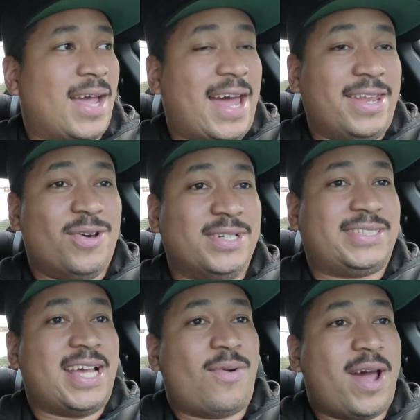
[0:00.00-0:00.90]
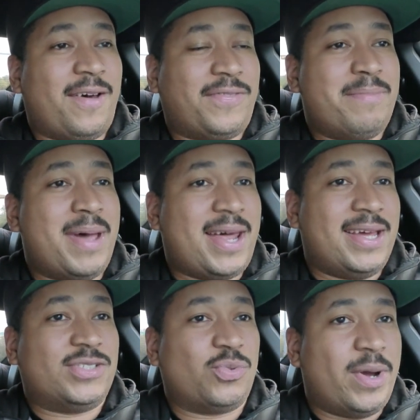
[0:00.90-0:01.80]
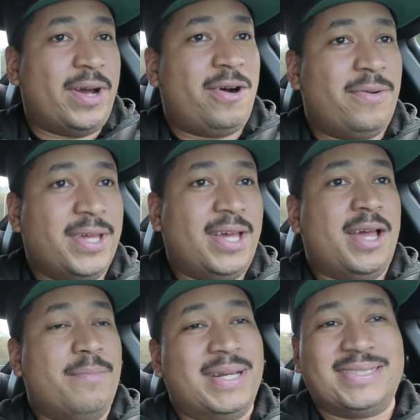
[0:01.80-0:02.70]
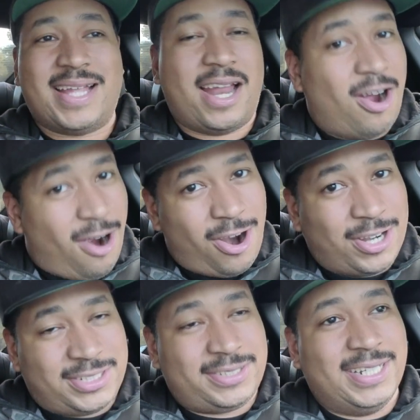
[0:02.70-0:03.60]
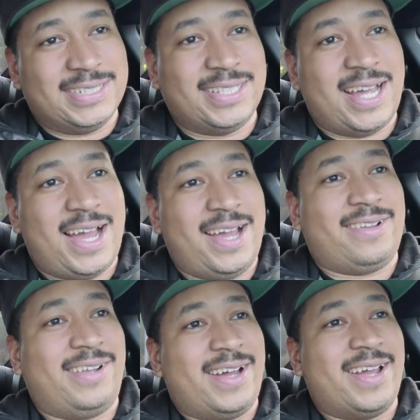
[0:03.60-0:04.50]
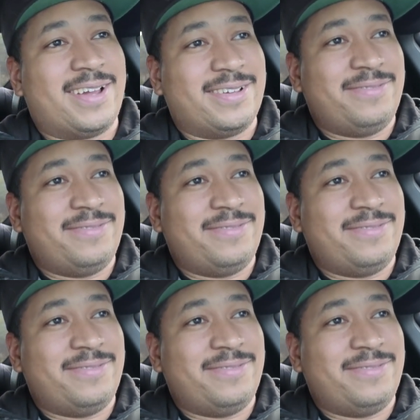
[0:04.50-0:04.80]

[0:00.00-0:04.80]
I noticed that right off the bat as well. But it's not harsh. It's not like